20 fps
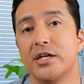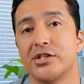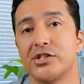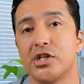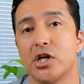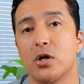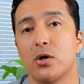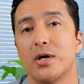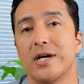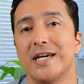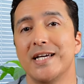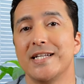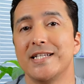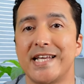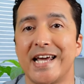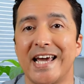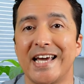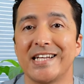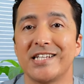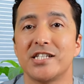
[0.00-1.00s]
So
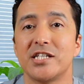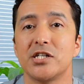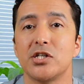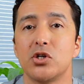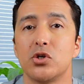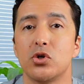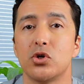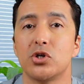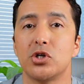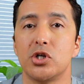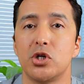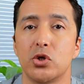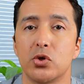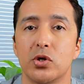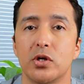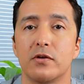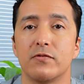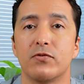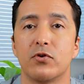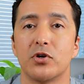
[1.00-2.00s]
testing your
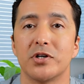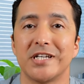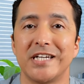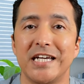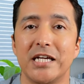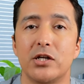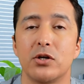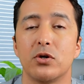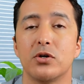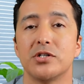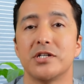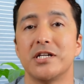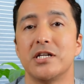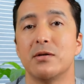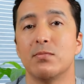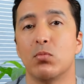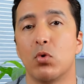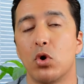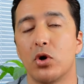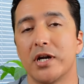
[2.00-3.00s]
urine for ketones
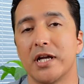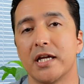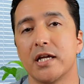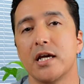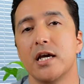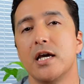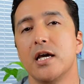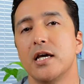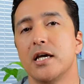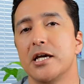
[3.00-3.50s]
in the morning